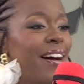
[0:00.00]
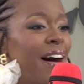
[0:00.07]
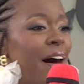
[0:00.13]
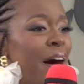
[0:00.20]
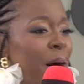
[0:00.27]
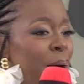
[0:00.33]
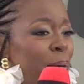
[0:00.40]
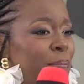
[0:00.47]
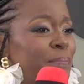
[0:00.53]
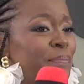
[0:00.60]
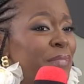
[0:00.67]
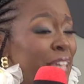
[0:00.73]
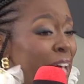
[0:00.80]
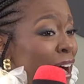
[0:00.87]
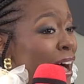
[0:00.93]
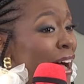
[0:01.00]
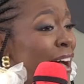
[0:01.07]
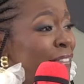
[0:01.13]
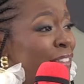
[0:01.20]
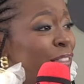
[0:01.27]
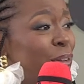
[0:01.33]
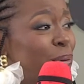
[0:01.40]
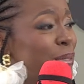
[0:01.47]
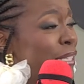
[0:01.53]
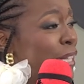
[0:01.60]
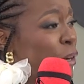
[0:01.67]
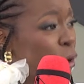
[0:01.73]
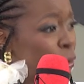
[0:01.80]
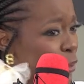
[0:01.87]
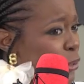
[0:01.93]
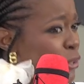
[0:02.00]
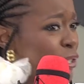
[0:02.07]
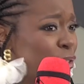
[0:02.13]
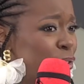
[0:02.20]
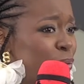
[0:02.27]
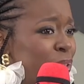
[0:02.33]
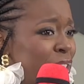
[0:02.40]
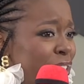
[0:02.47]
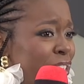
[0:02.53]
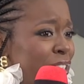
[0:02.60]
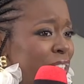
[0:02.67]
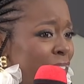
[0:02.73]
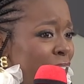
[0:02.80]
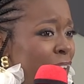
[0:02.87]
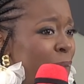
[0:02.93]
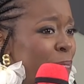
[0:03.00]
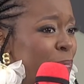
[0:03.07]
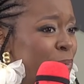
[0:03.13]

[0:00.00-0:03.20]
Um, yeah, and then there was like almost a two year gap